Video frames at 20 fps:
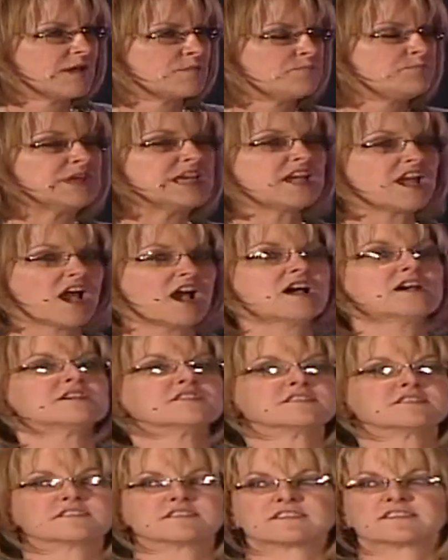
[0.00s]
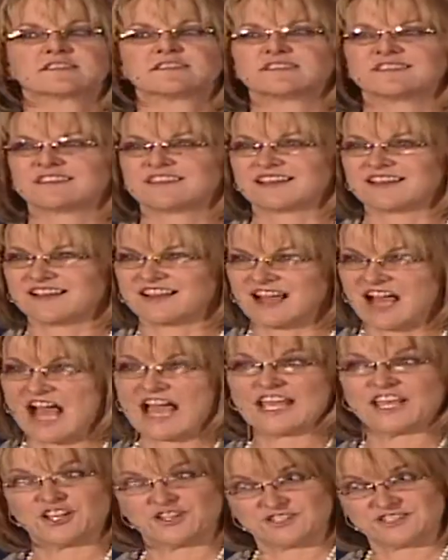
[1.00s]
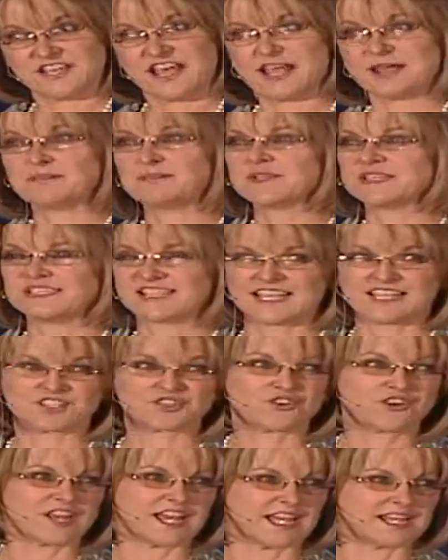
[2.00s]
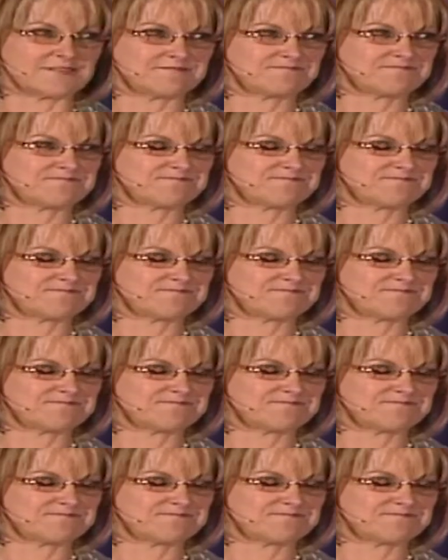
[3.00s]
because I could type and take shorthand.